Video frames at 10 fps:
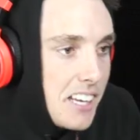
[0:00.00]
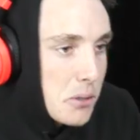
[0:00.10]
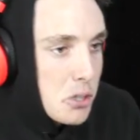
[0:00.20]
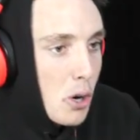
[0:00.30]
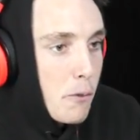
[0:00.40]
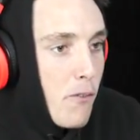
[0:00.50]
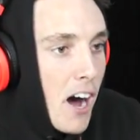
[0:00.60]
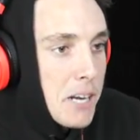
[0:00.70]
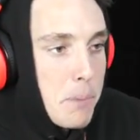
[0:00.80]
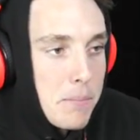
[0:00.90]
This was good
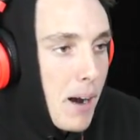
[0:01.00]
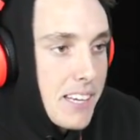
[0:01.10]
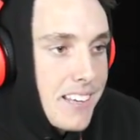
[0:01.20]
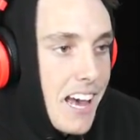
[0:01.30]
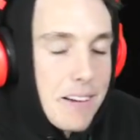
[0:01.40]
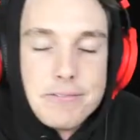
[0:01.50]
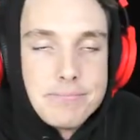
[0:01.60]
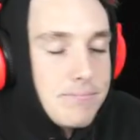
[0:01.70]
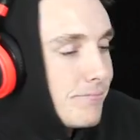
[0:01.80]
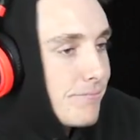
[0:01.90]
fun, but my yeah.
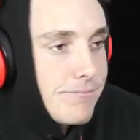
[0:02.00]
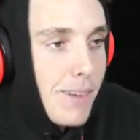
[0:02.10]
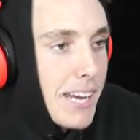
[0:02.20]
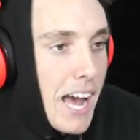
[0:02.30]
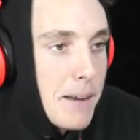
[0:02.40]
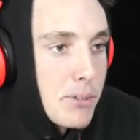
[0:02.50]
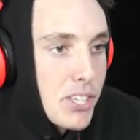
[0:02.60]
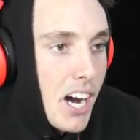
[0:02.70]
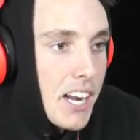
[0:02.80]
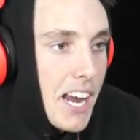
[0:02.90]
My game just
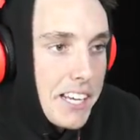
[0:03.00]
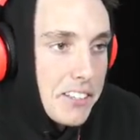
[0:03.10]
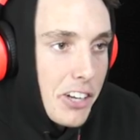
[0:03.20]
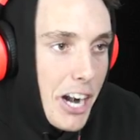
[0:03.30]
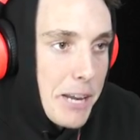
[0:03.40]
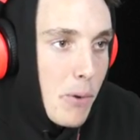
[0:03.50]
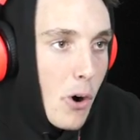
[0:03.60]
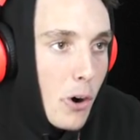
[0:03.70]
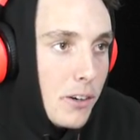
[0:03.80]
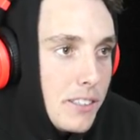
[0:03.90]
can't handle it
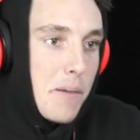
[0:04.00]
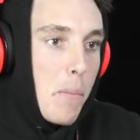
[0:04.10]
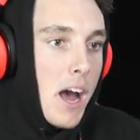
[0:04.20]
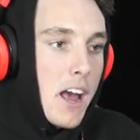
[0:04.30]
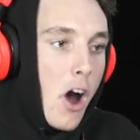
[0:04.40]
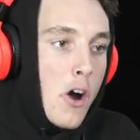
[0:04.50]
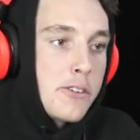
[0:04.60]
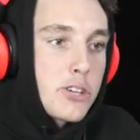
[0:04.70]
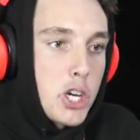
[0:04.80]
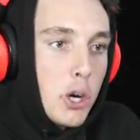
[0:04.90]
anymore. My
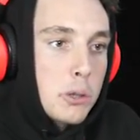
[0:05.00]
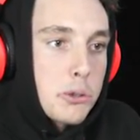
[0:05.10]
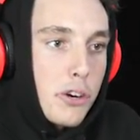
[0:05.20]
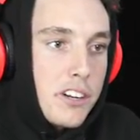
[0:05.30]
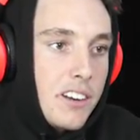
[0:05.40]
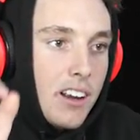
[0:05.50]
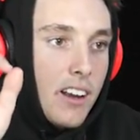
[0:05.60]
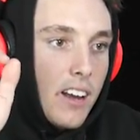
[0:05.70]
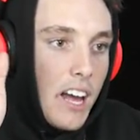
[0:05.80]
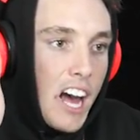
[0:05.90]
own children
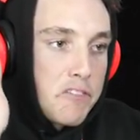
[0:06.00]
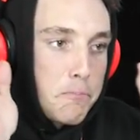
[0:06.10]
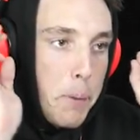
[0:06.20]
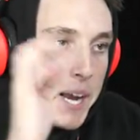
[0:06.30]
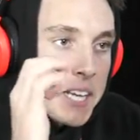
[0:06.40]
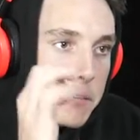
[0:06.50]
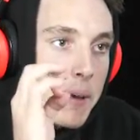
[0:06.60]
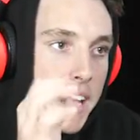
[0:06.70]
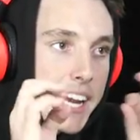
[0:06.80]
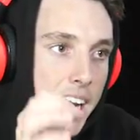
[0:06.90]
have pinned
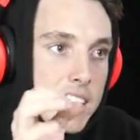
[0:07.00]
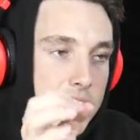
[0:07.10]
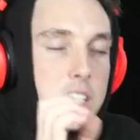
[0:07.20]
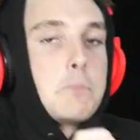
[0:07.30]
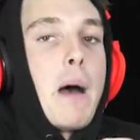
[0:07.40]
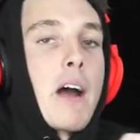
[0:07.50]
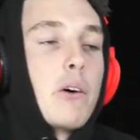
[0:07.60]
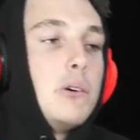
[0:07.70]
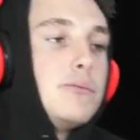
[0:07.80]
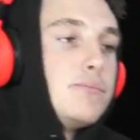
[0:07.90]
me against this barrel.